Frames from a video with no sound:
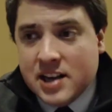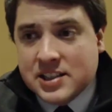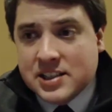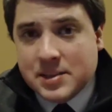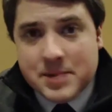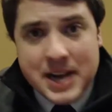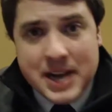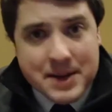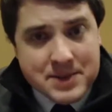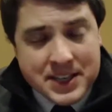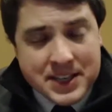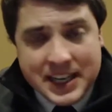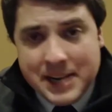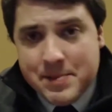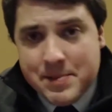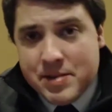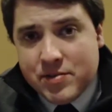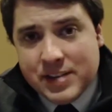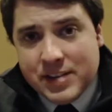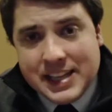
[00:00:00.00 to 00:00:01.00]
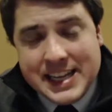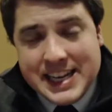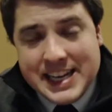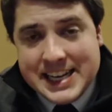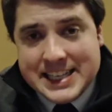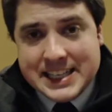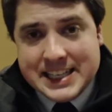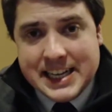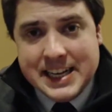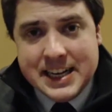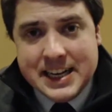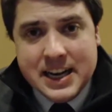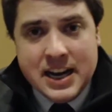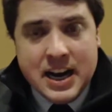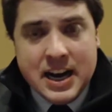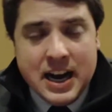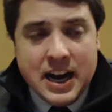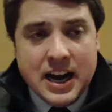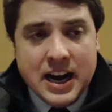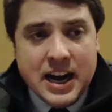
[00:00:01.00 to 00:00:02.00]
Sometimes it can be really easy,
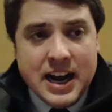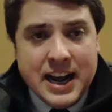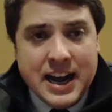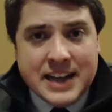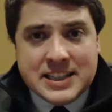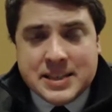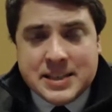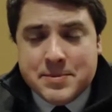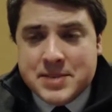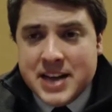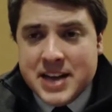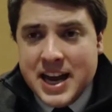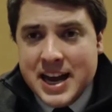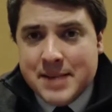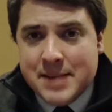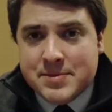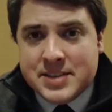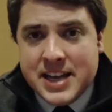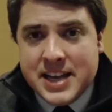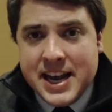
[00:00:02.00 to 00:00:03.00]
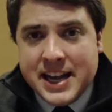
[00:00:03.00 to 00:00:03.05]
and sometimes